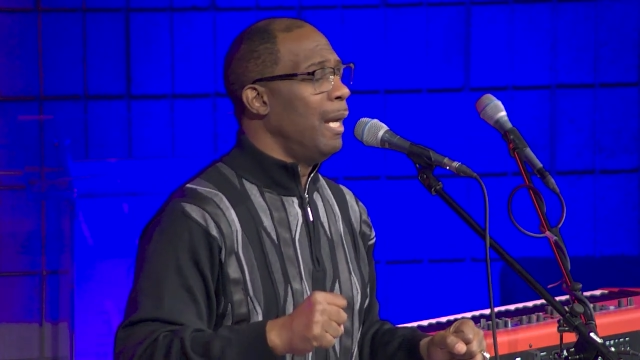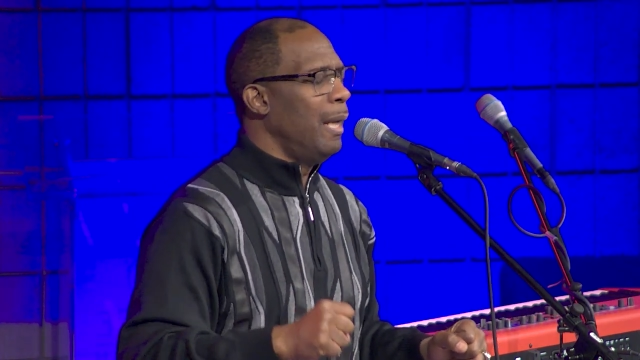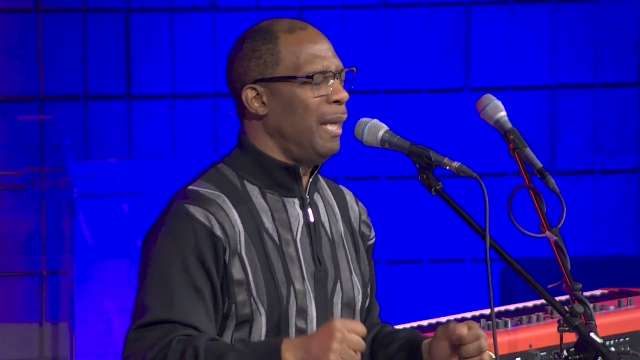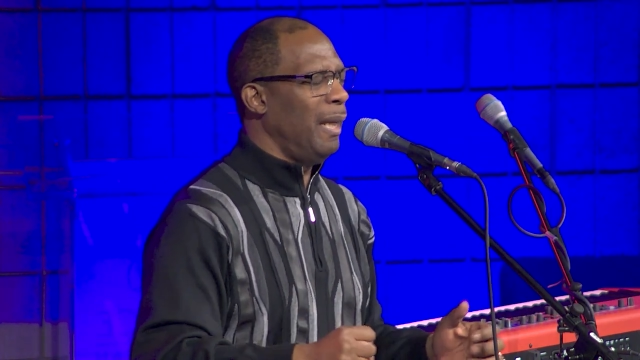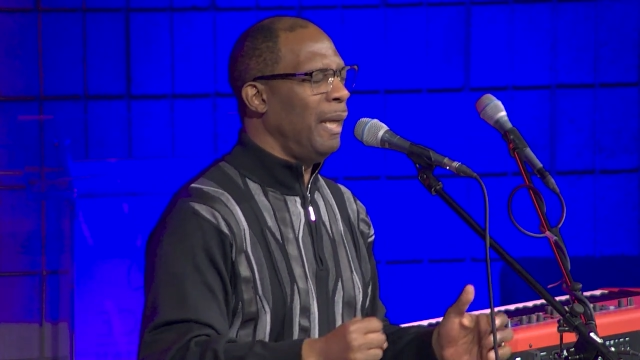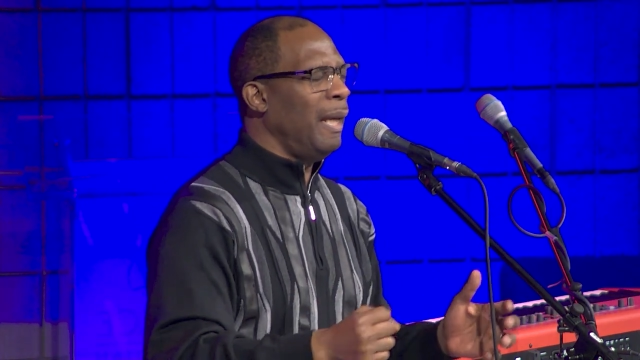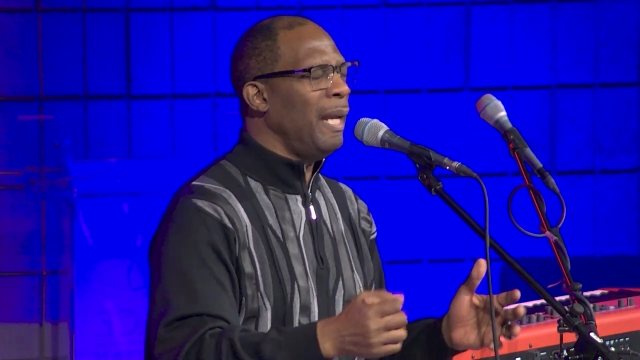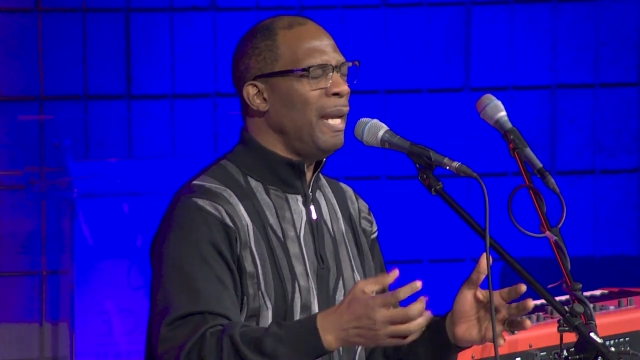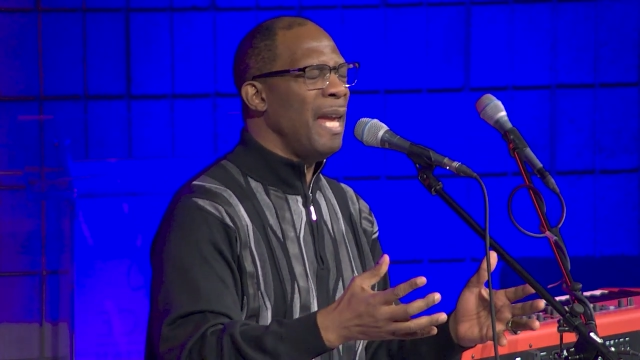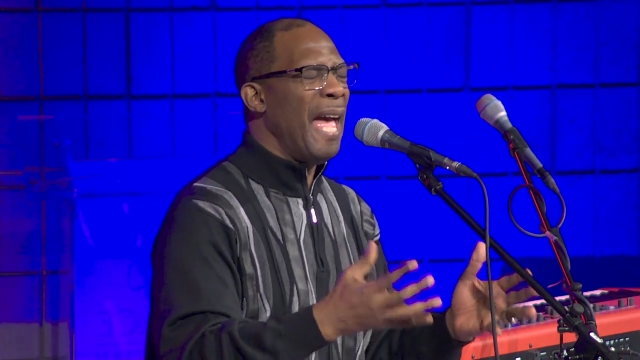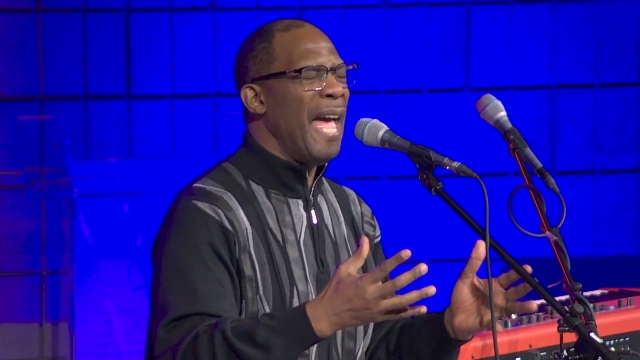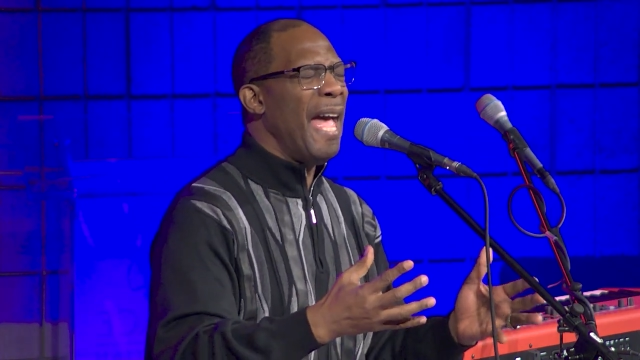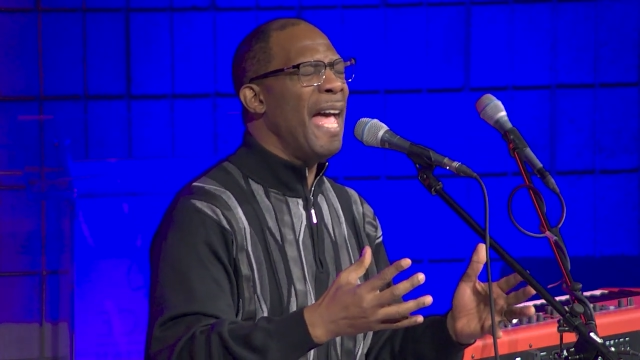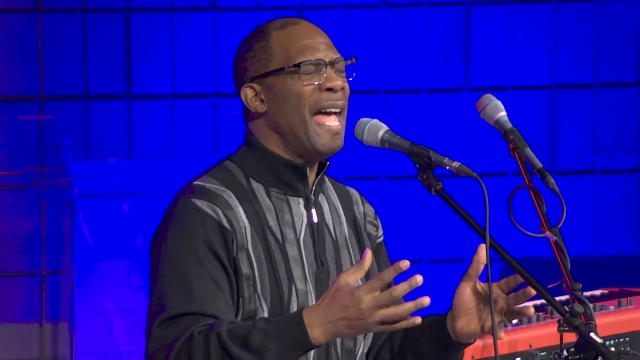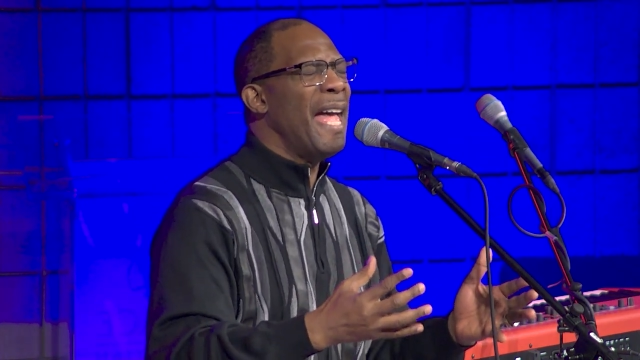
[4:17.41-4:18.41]
he
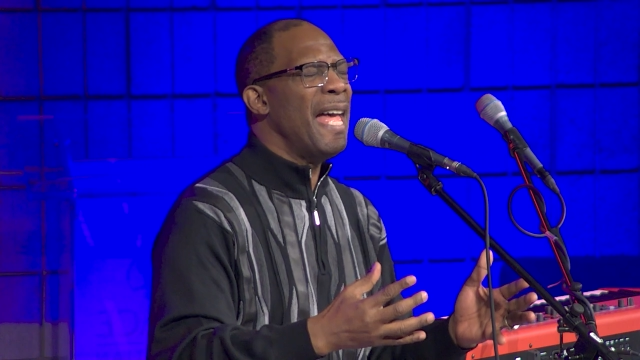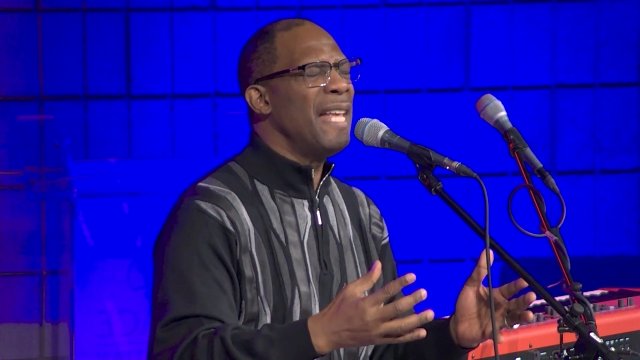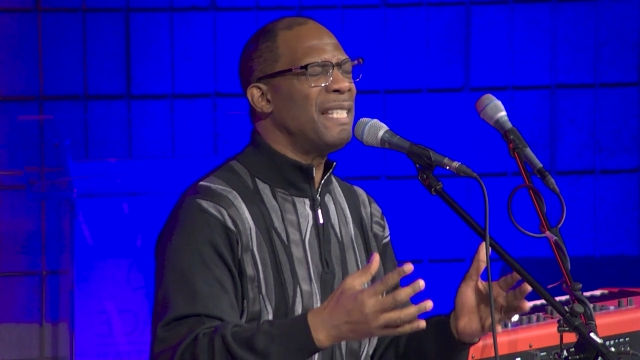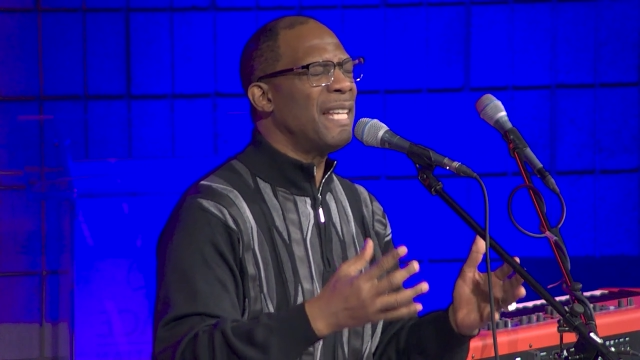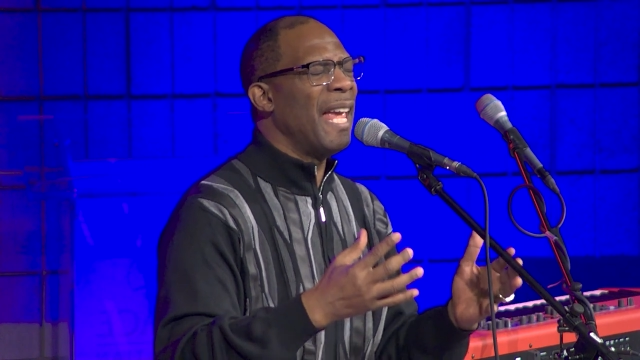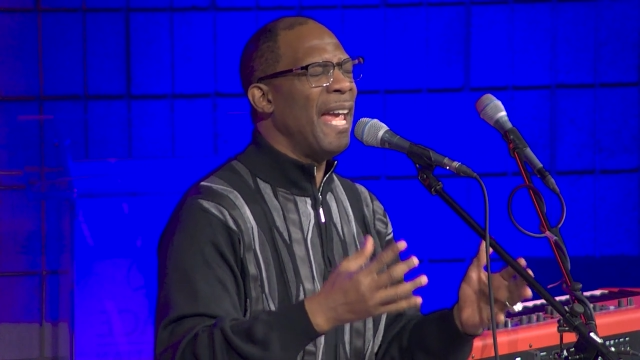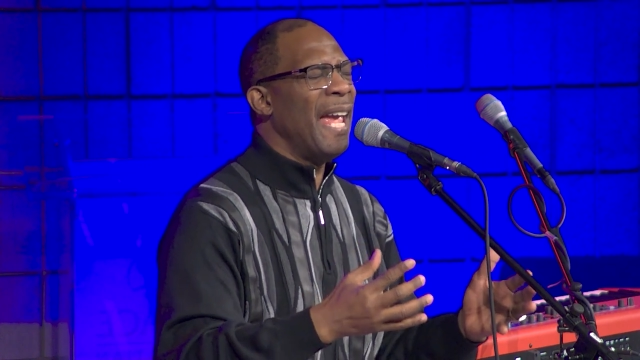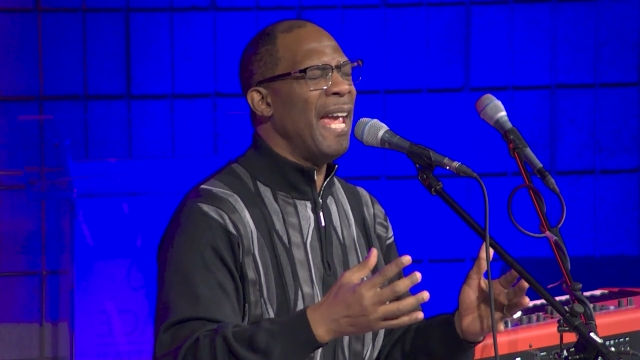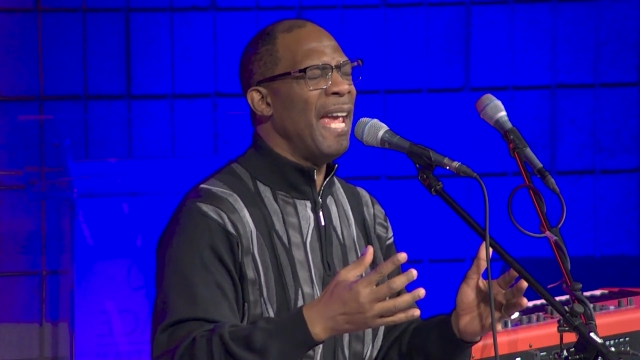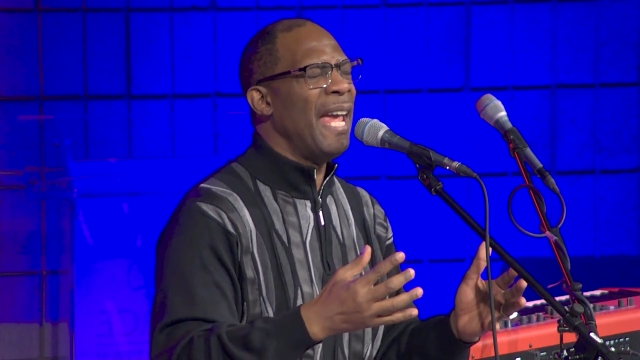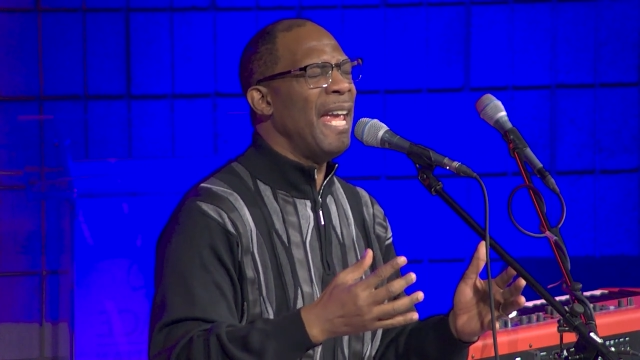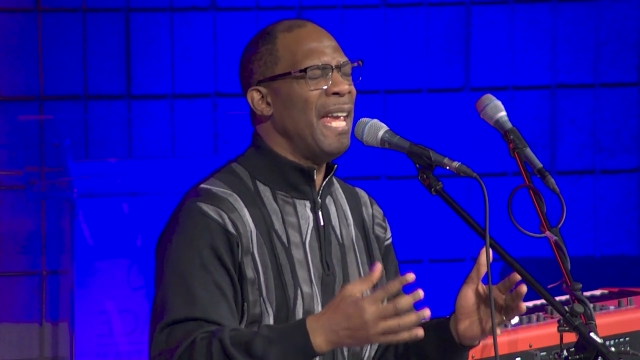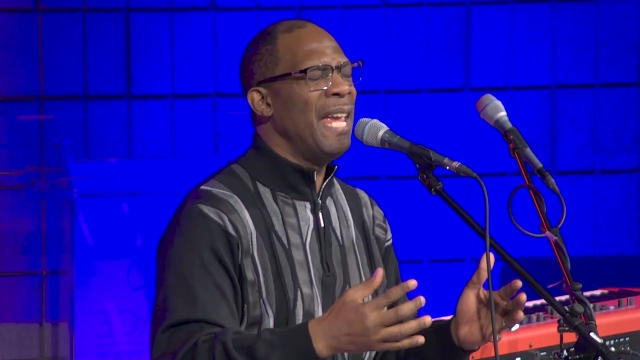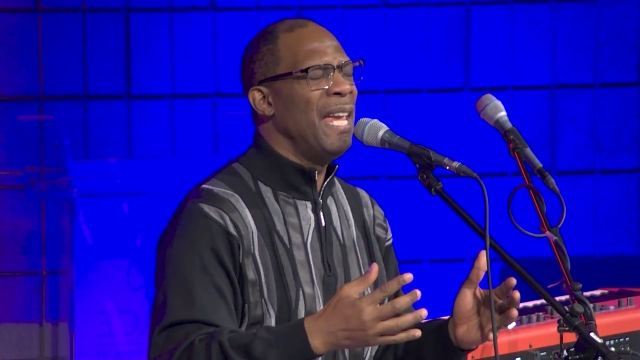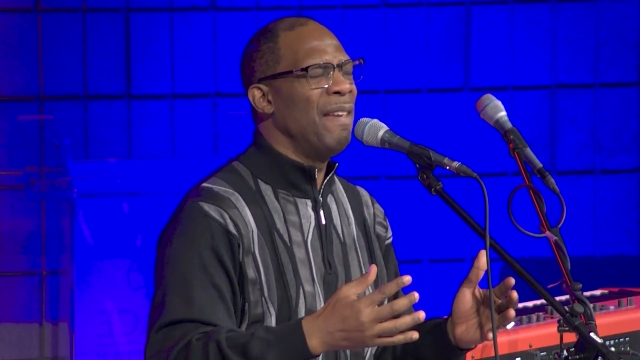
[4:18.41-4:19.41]
has
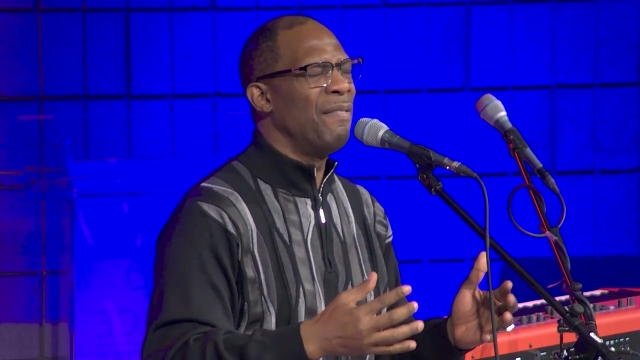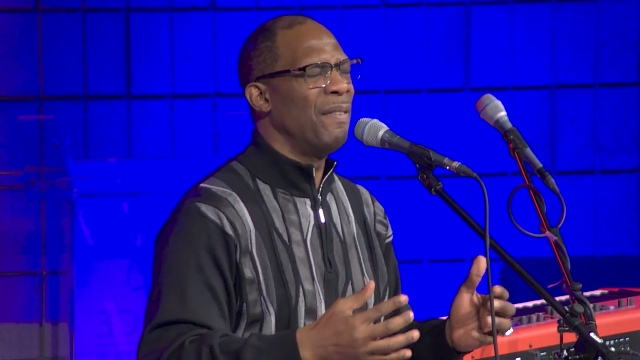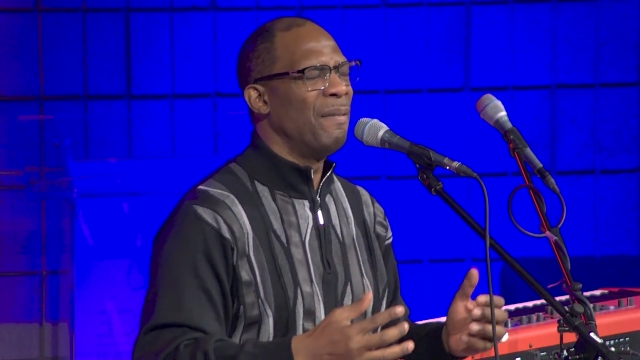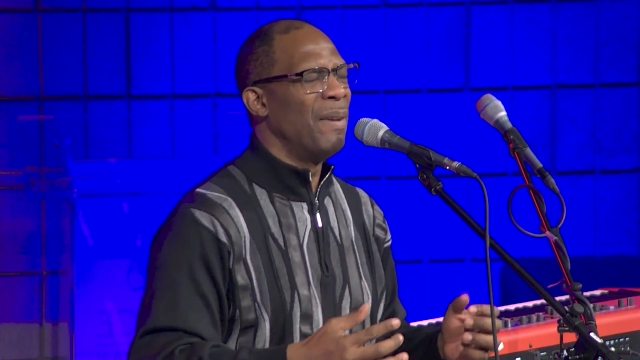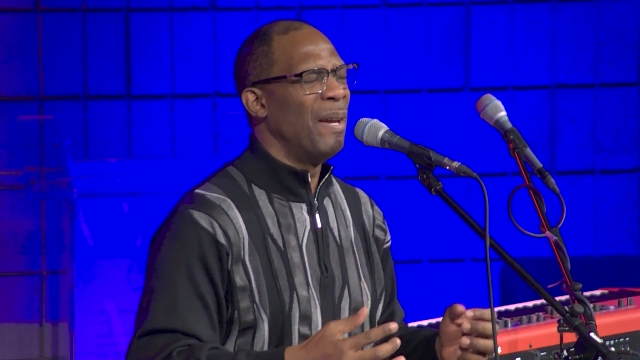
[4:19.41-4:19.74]
gained.